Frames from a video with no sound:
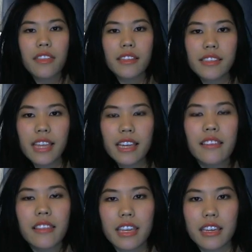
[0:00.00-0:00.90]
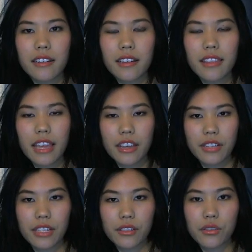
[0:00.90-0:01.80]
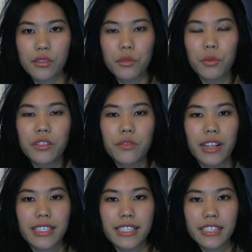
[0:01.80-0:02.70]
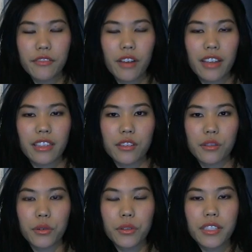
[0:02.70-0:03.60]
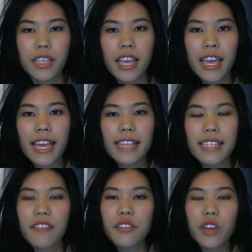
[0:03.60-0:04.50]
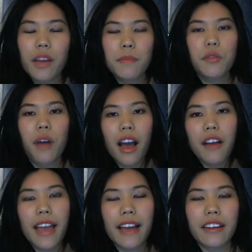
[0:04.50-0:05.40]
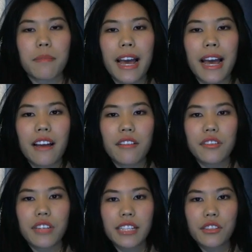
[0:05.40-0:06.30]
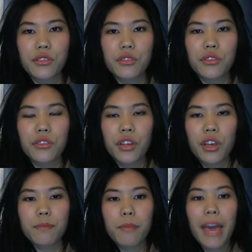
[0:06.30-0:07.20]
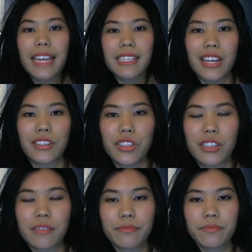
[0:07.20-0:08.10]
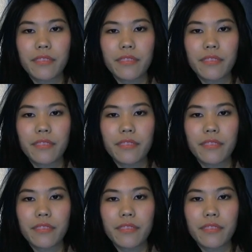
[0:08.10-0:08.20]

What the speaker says: The second thing that you need to do once you've identified this thought is every time you are out and about, you need to pay attention.